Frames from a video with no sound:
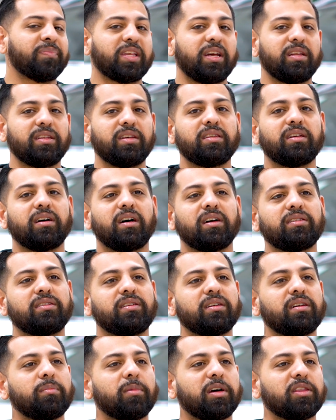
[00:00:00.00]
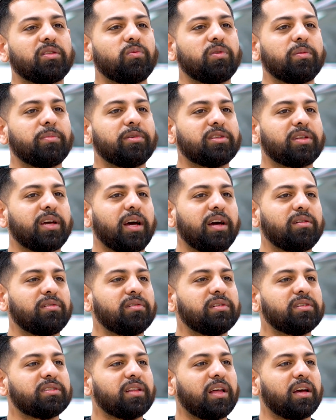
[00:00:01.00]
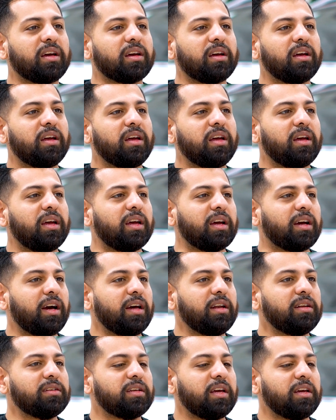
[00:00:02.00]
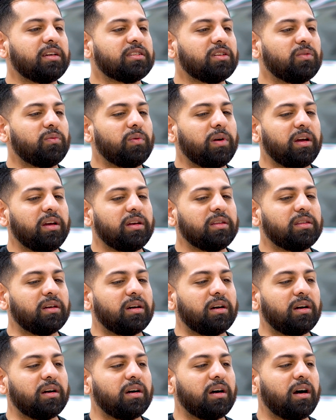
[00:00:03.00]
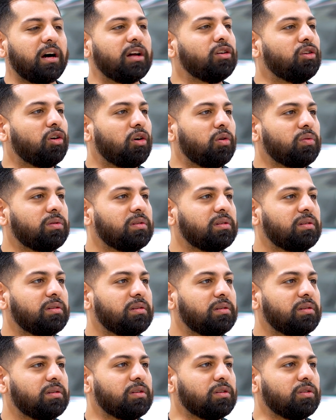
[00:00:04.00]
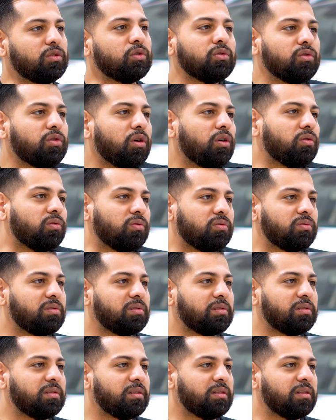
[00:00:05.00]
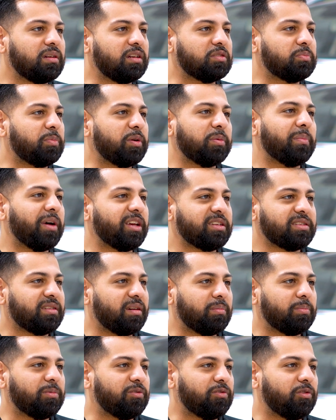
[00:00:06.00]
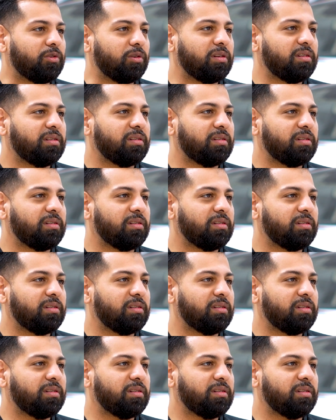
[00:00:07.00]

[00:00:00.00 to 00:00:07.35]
And then the other thing about the rebuild title is, like, it kind of takes away the unknown. You know it's been messed up before.